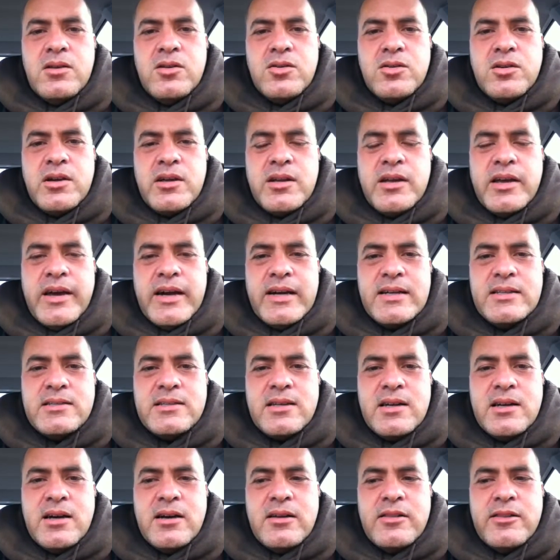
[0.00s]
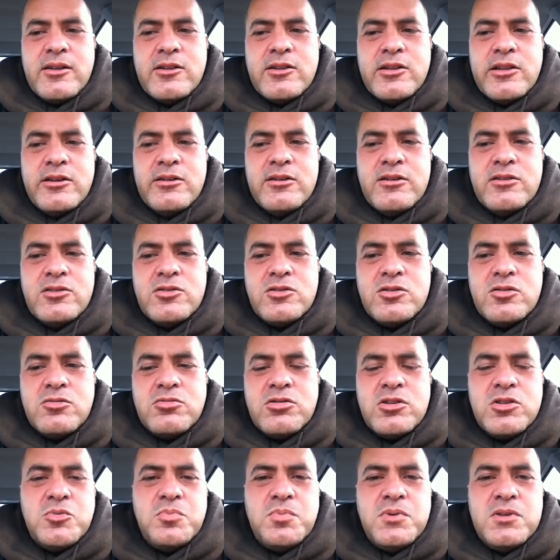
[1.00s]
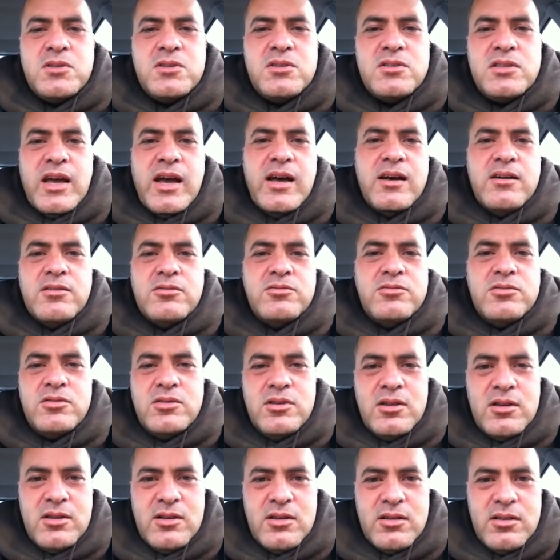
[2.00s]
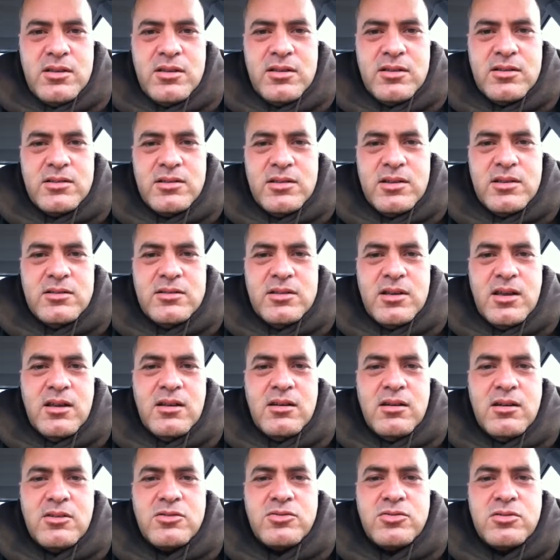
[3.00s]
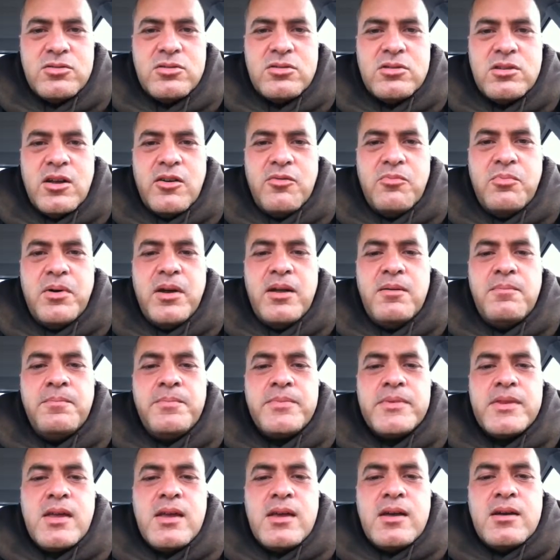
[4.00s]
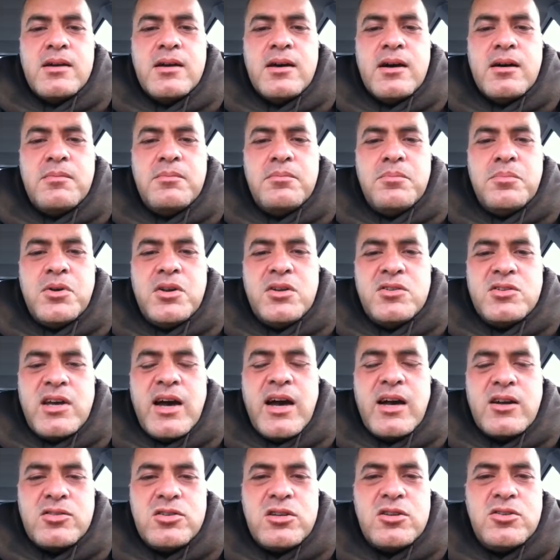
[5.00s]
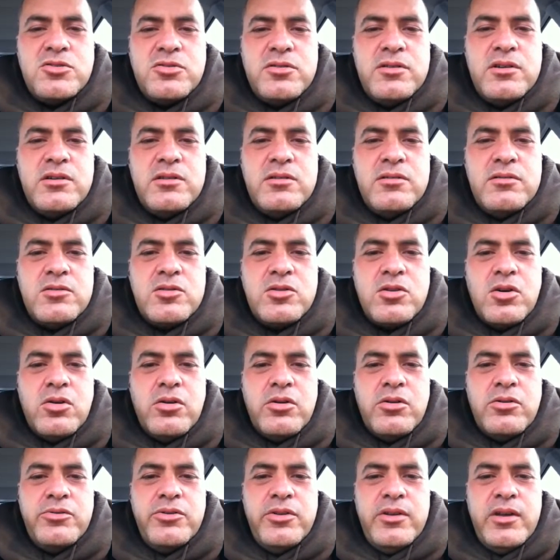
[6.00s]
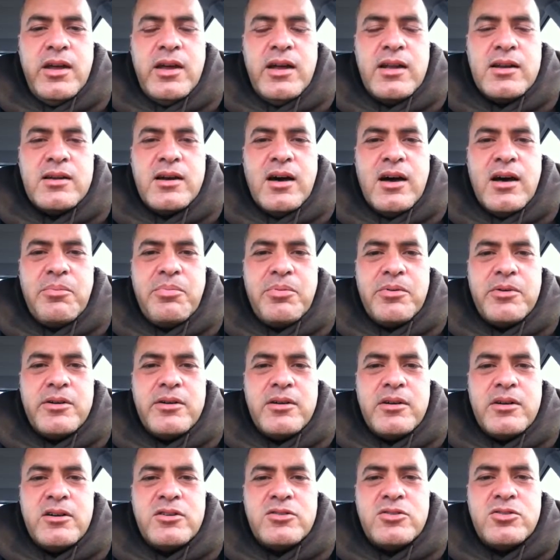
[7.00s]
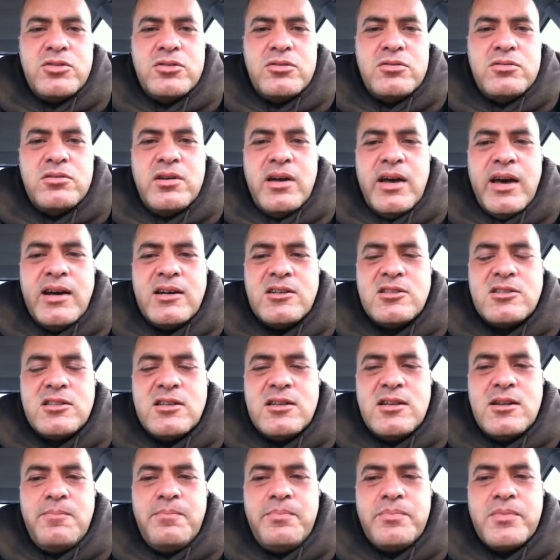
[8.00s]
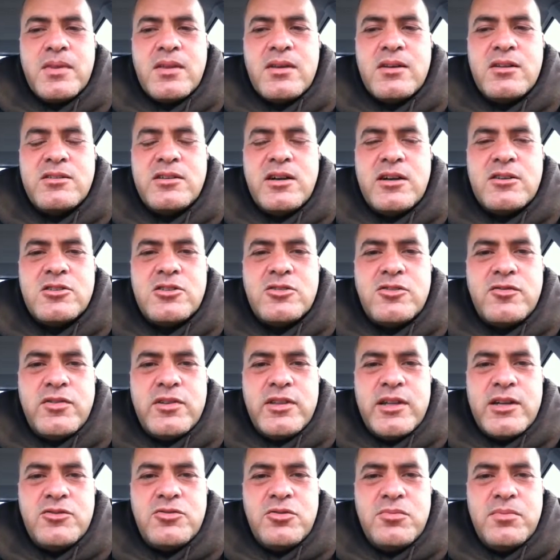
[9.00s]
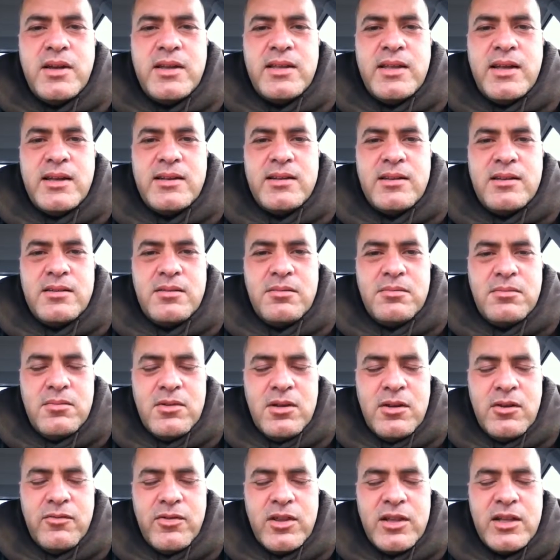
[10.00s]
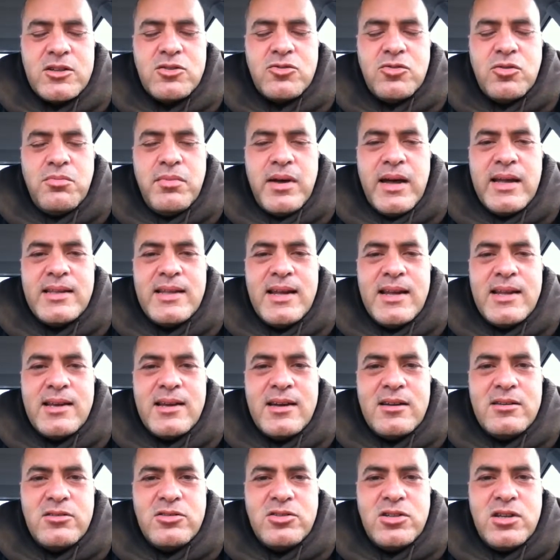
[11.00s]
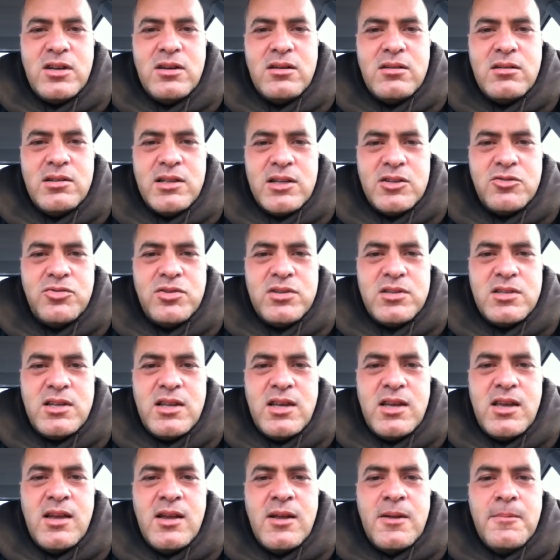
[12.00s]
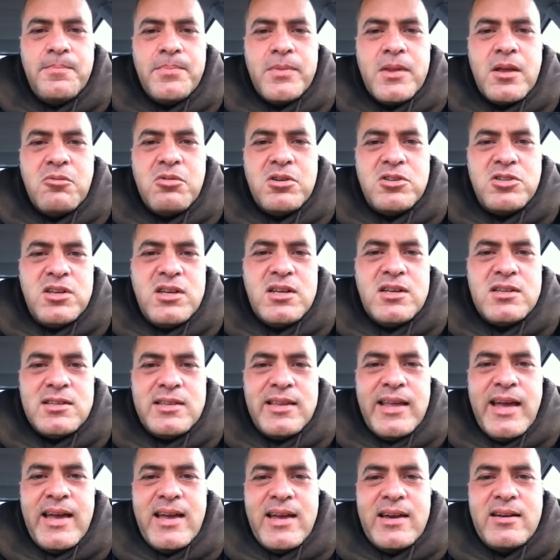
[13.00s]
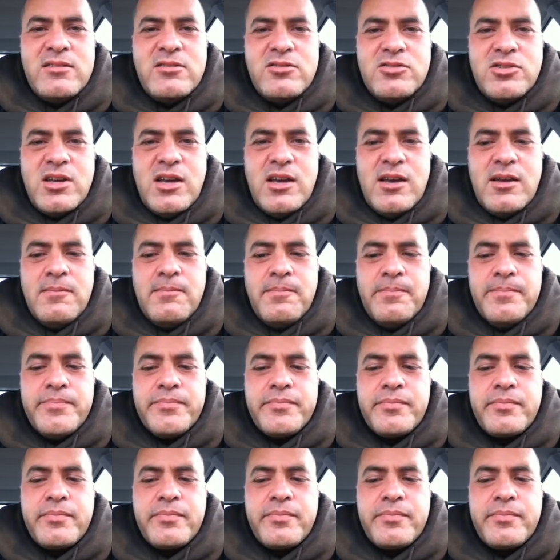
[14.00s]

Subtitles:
you can get the clearest, crispest sound. They'll tell you all sorts of stuff, but it's actually true. Gold and copper are two excellent conductors of electromagnetic energy, or electricity, which is light energy.